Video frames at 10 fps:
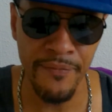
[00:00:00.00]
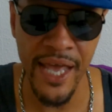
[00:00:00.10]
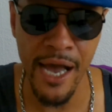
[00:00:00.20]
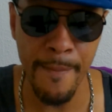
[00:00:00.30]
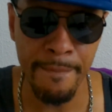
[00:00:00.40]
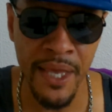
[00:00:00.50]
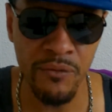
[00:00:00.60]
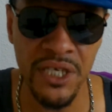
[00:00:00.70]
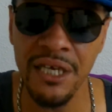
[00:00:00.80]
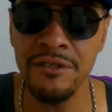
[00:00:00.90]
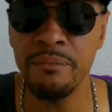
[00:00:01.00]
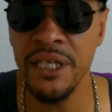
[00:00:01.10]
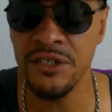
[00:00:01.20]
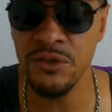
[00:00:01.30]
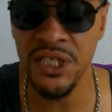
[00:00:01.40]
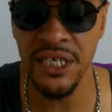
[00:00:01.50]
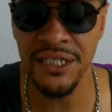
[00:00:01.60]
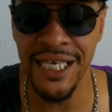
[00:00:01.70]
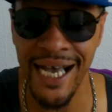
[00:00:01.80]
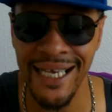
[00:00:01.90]
Now, when it comes to Billy Joe
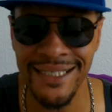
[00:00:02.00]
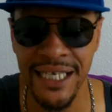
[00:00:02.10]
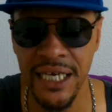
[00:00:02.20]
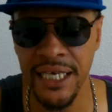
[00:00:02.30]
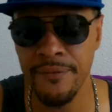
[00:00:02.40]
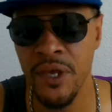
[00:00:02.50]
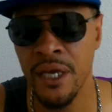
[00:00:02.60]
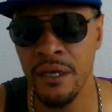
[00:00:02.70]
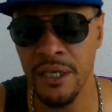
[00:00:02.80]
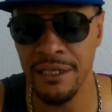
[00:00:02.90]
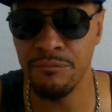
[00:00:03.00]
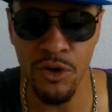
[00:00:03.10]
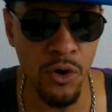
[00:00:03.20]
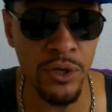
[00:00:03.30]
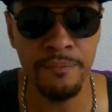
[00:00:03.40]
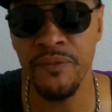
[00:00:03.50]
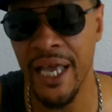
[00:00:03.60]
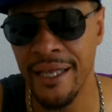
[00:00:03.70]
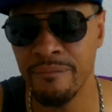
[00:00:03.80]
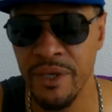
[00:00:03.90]
Saunders' eye socket getting broke,
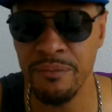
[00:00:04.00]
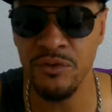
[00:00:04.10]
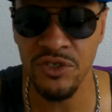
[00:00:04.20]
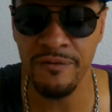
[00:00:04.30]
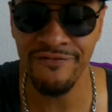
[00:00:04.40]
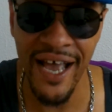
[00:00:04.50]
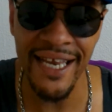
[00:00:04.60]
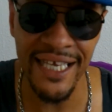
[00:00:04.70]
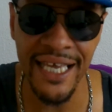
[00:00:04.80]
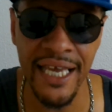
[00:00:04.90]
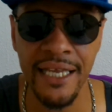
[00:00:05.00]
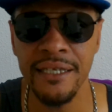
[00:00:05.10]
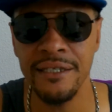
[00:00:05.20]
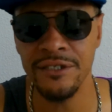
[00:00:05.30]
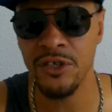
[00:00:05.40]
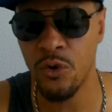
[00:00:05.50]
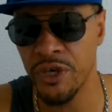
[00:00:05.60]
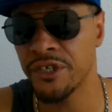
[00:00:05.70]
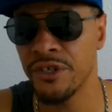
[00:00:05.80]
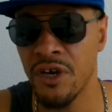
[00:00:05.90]
and people should fight again, and he's a
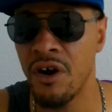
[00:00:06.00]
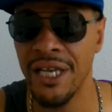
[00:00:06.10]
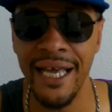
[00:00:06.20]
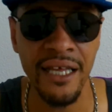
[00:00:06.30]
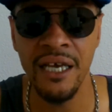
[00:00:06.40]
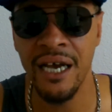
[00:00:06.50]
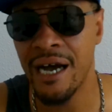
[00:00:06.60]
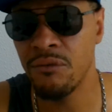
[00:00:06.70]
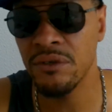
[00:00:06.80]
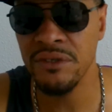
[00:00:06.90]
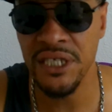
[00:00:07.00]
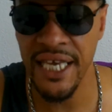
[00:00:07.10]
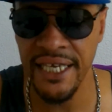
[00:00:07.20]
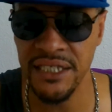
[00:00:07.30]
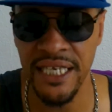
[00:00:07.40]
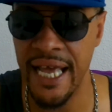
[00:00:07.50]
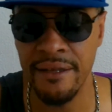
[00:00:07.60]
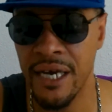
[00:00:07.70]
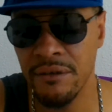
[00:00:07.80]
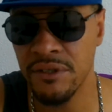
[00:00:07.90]
quitter and all that, I won't engage in that.
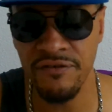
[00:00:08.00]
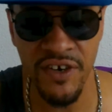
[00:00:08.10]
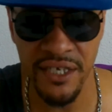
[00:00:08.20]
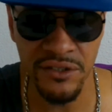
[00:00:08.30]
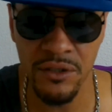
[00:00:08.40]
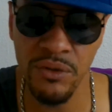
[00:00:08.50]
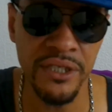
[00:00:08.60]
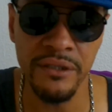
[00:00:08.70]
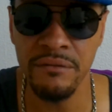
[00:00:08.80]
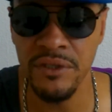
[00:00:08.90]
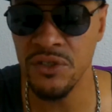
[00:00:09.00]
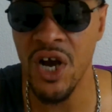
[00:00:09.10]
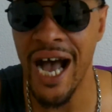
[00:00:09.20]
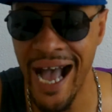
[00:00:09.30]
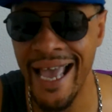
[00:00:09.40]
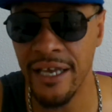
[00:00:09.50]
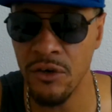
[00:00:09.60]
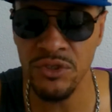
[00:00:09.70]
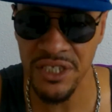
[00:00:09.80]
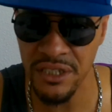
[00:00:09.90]
I don't think fighters are quitter. When your eye
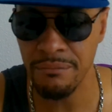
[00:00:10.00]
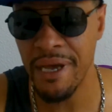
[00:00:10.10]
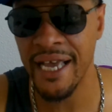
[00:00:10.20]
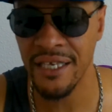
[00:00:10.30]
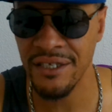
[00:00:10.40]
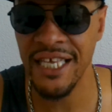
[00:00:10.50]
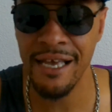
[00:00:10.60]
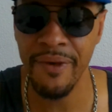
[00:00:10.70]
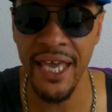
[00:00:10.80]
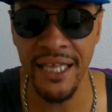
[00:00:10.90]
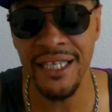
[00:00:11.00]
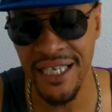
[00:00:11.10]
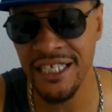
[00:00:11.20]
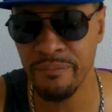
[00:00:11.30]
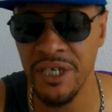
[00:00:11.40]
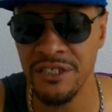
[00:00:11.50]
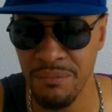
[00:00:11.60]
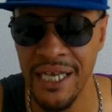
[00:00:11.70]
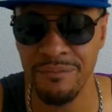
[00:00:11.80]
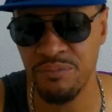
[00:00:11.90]
goes into the back of your damn head, the next punch
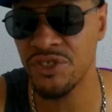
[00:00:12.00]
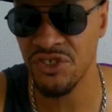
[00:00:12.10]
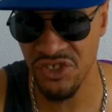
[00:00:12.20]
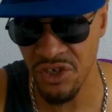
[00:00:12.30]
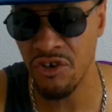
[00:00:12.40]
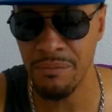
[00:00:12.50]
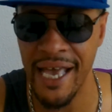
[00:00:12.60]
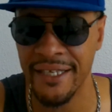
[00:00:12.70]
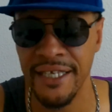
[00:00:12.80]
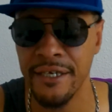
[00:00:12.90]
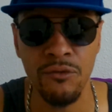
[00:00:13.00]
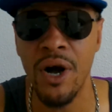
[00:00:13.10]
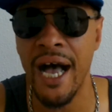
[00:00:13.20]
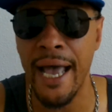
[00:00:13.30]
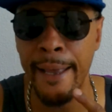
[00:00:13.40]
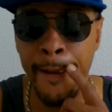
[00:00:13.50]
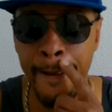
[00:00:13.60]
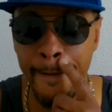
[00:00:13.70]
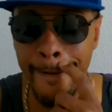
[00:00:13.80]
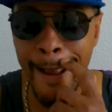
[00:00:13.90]
might put your skull back there. Why?
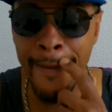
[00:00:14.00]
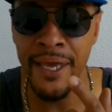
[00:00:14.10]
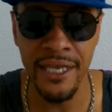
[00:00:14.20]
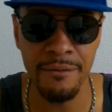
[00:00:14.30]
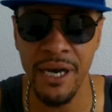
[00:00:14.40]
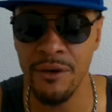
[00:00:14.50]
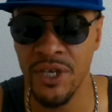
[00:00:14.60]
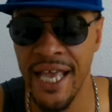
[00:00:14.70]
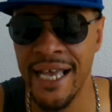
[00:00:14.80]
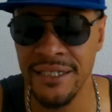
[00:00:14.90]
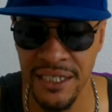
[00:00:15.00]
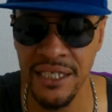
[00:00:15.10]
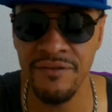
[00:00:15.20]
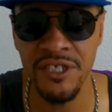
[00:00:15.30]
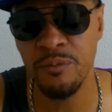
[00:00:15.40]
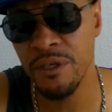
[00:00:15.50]
Right? Anybody want to ask any of these